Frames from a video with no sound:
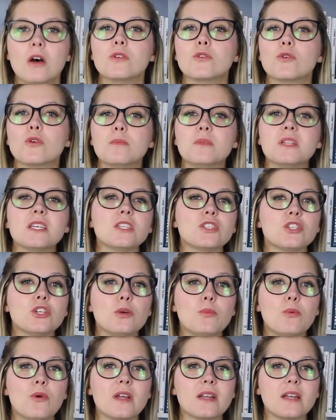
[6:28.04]
Normally
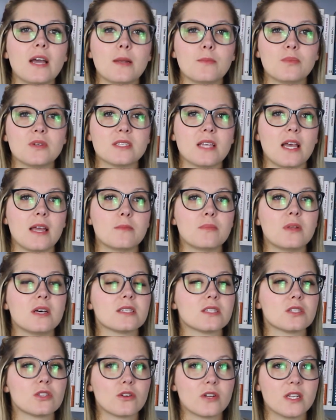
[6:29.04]
2.9%
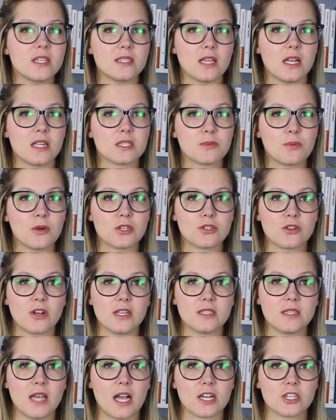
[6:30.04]
plus 30 cents per
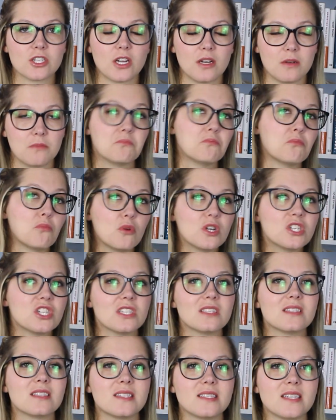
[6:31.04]
transaction, which
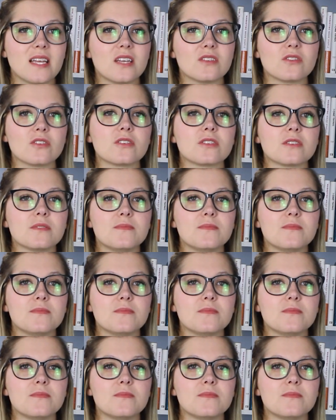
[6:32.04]
is the standard.